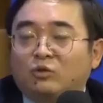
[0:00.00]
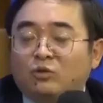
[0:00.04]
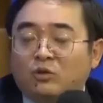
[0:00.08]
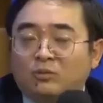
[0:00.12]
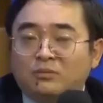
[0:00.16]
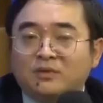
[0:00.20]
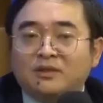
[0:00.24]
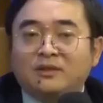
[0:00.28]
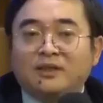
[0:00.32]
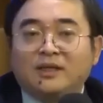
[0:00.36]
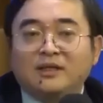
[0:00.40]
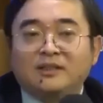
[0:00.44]

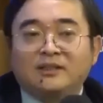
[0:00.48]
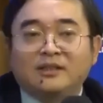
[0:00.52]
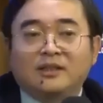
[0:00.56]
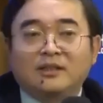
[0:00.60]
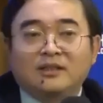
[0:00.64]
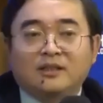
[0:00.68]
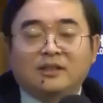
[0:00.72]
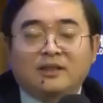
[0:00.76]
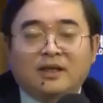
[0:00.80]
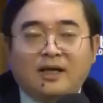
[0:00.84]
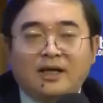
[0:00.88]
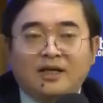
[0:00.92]
And in the
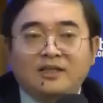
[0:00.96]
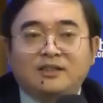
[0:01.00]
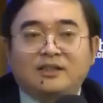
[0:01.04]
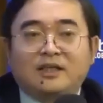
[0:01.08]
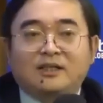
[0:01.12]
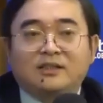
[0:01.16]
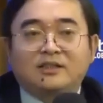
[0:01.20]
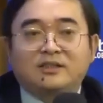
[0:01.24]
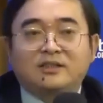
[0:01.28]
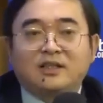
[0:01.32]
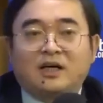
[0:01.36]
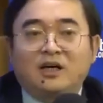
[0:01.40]
long
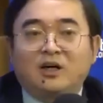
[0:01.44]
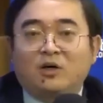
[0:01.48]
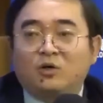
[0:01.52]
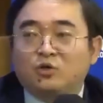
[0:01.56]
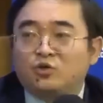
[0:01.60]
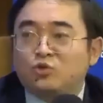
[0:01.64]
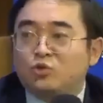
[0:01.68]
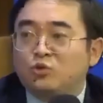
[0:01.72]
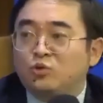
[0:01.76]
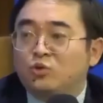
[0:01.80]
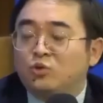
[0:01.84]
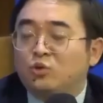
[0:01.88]
run,
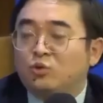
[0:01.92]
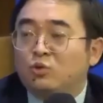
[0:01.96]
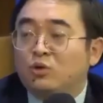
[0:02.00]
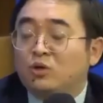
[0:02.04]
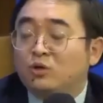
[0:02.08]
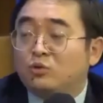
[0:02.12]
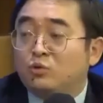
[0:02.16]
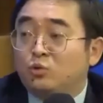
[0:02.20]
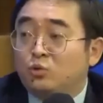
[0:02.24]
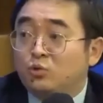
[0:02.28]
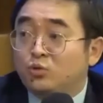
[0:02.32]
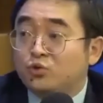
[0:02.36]

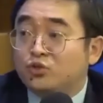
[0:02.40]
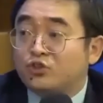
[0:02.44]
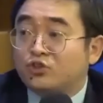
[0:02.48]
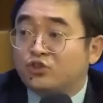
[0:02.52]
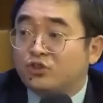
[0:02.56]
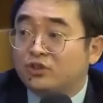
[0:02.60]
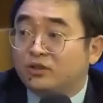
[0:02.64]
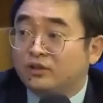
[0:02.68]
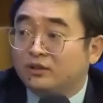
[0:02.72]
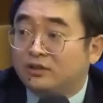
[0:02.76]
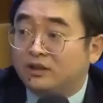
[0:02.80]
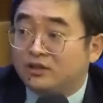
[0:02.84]

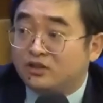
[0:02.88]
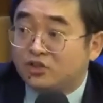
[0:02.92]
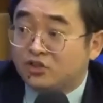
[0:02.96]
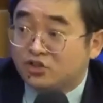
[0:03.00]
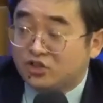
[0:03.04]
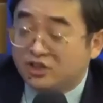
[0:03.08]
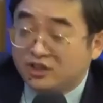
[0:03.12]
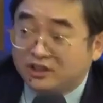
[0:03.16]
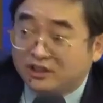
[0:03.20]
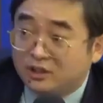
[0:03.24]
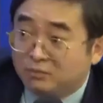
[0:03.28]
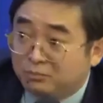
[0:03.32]

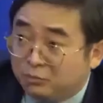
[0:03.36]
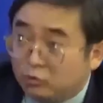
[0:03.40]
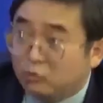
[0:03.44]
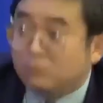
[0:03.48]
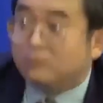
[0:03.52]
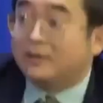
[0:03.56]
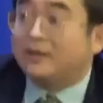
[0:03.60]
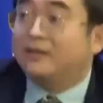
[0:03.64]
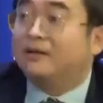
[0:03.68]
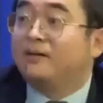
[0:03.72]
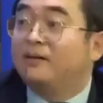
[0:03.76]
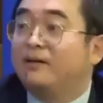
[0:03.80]
how to
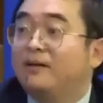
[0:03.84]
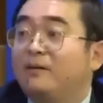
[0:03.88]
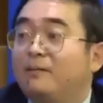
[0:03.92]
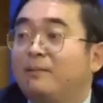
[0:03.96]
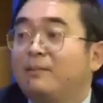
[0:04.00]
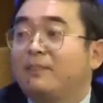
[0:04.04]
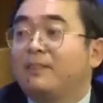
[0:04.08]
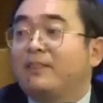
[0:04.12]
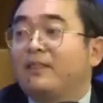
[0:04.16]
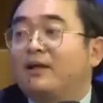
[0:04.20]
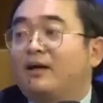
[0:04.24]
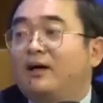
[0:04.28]
tell
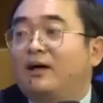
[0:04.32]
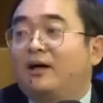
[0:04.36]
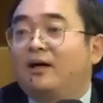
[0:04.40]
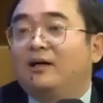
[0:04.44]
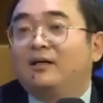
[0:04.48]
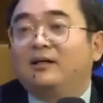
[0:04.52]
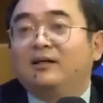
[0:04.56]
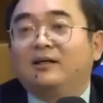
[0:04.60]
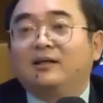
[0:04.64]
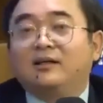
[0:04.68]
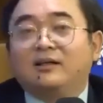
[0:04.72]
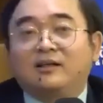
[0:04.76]
that
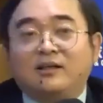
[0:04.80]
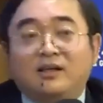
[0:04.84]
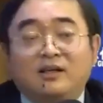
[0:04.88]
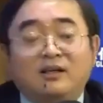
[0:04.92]
story,